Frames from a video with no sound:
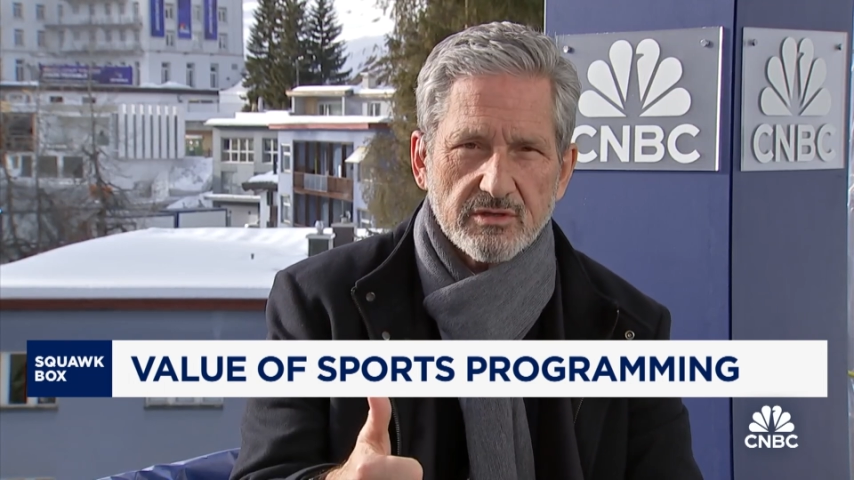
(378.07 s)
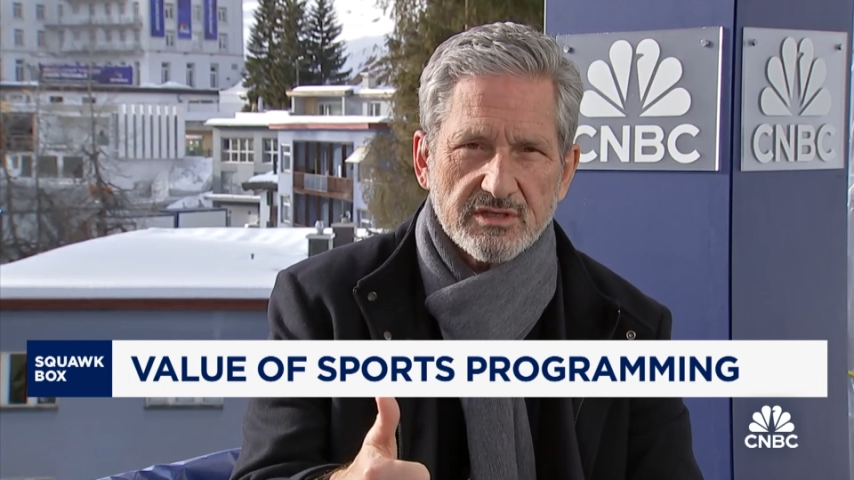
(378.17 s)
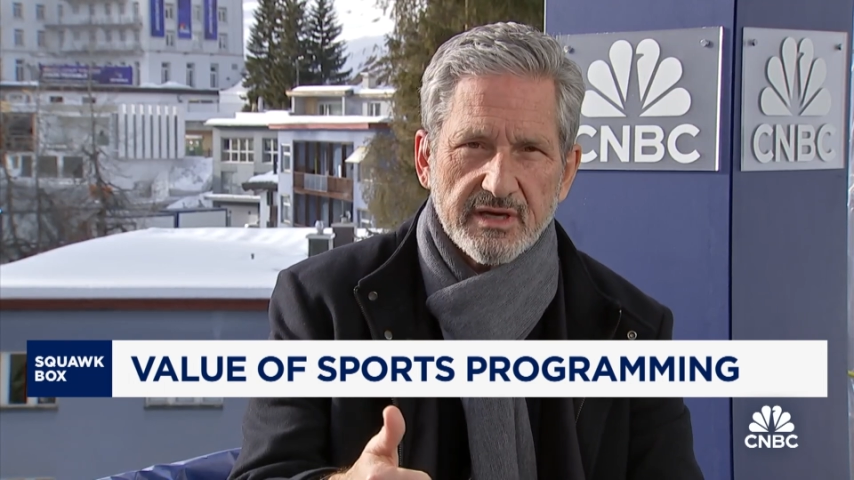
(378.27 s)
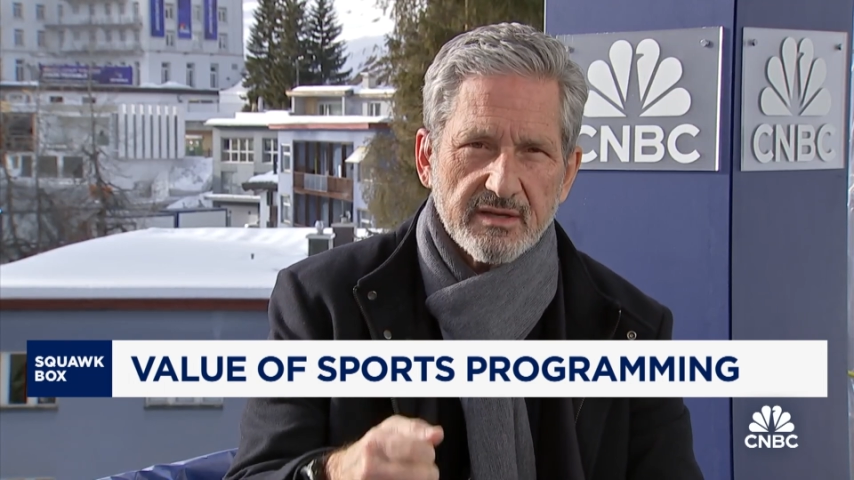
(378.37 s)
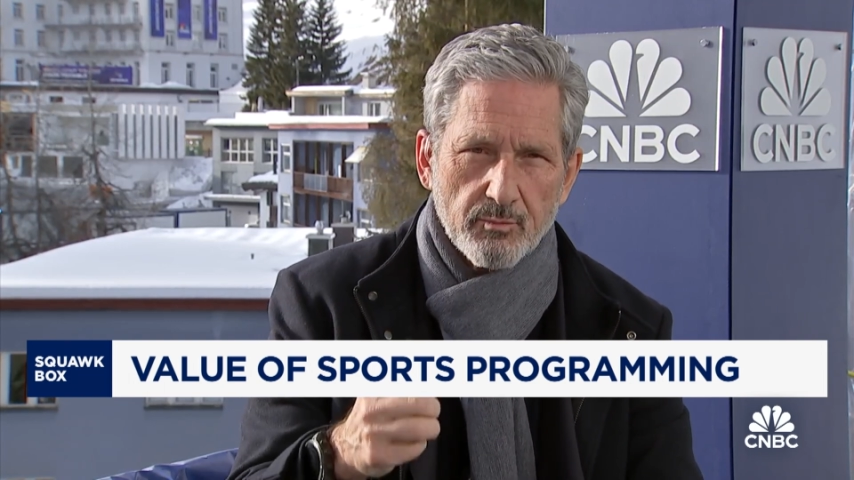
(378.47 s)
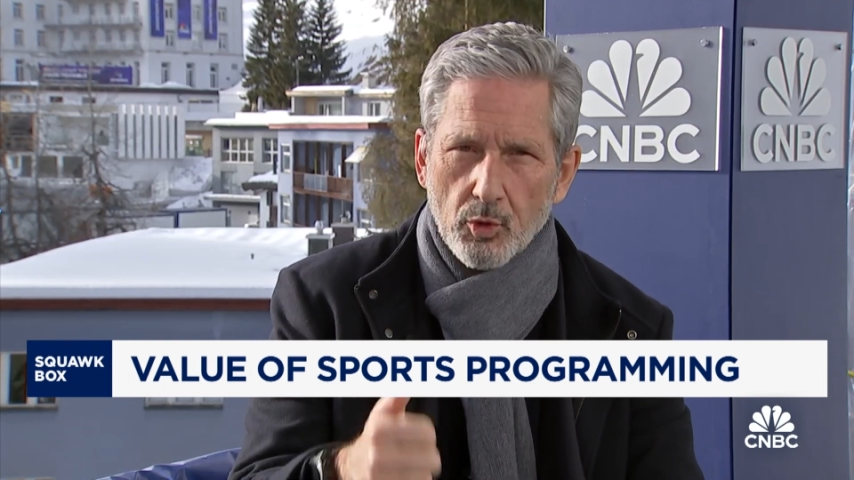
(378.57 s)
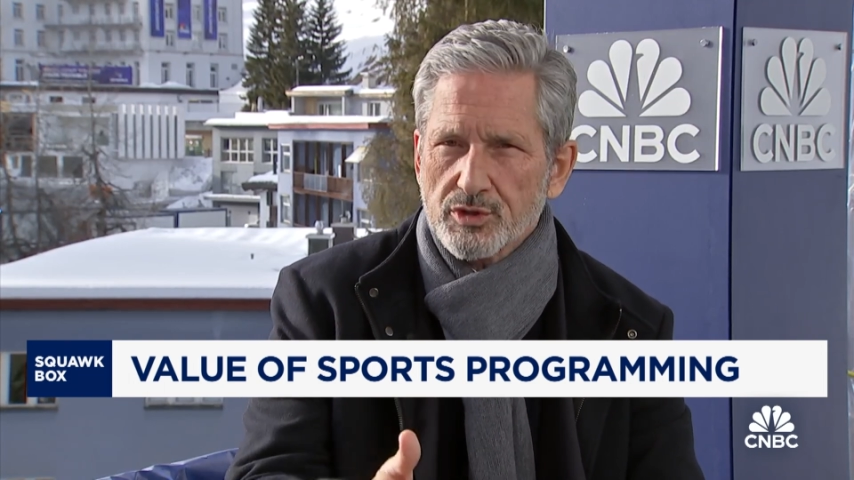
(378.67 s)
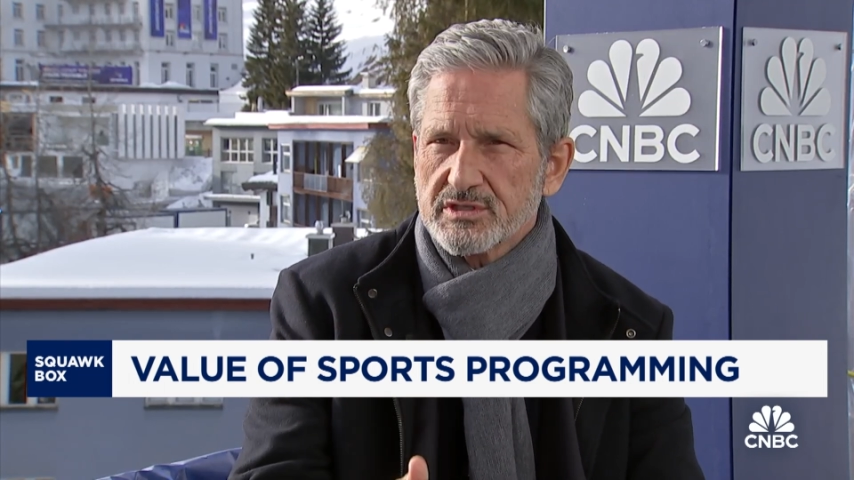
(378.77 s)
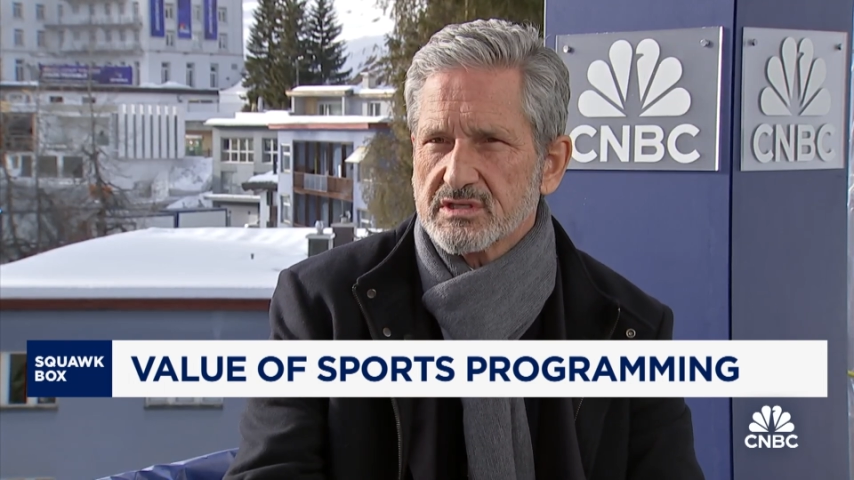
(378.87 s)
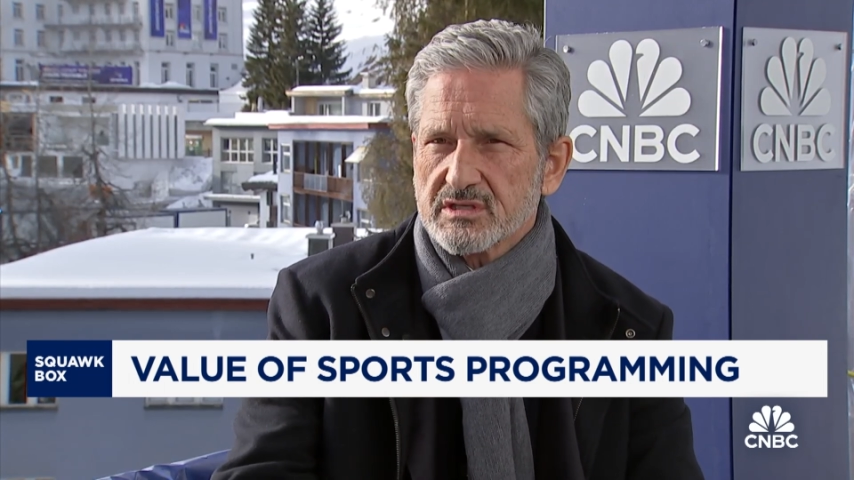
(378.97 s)
exciting.
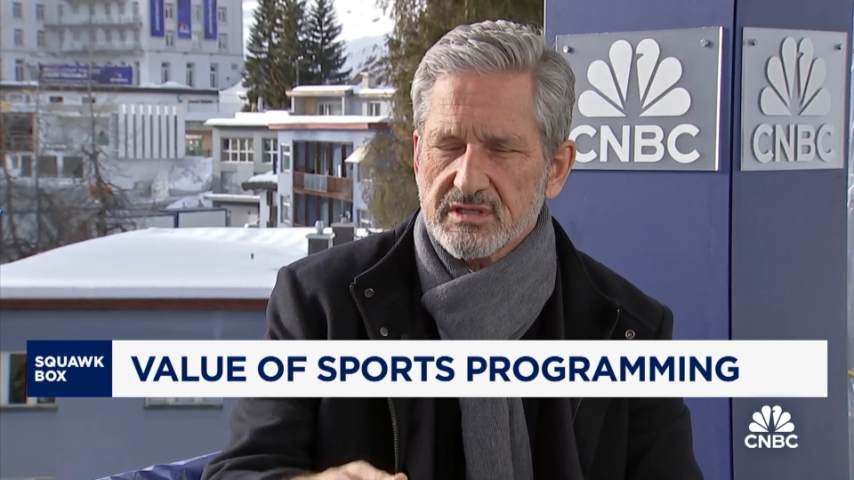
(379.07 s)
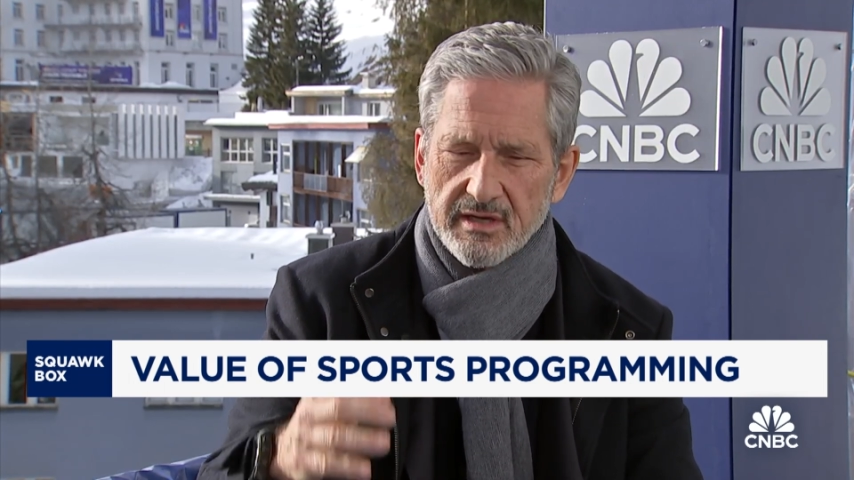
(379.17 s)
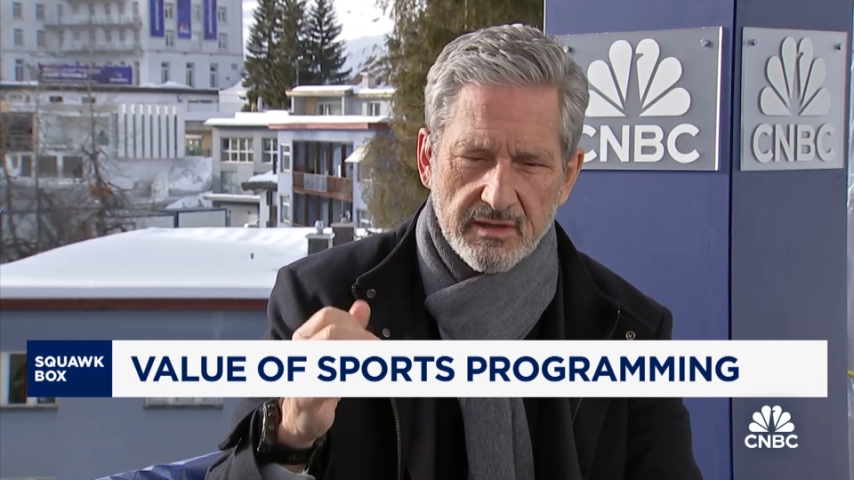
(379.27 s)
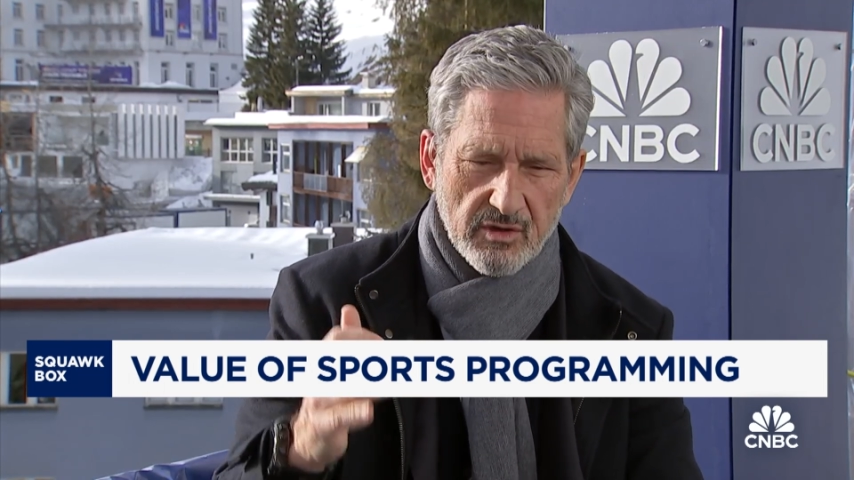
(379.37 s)
Porsche is exciting.